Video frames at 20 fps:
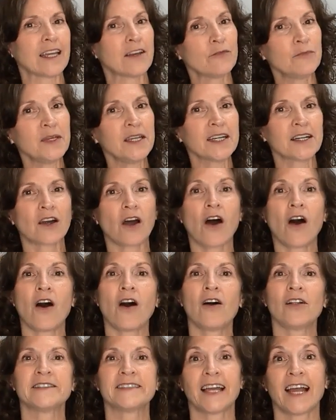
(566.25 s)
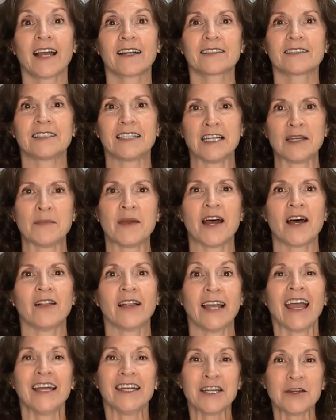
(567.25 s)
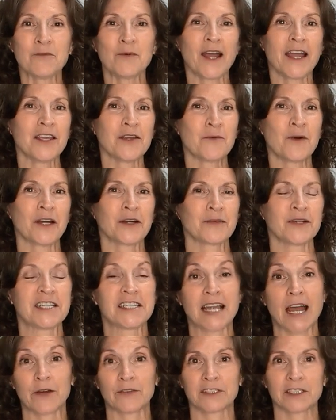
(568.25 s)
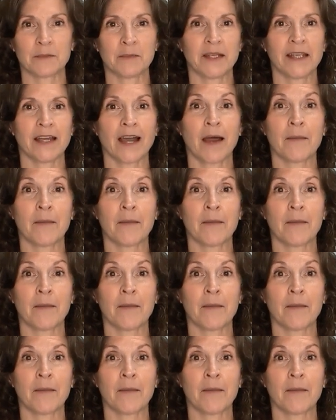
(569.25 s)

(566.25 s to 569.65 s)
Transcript: give me a call, text, email, any way you want to reach out to me.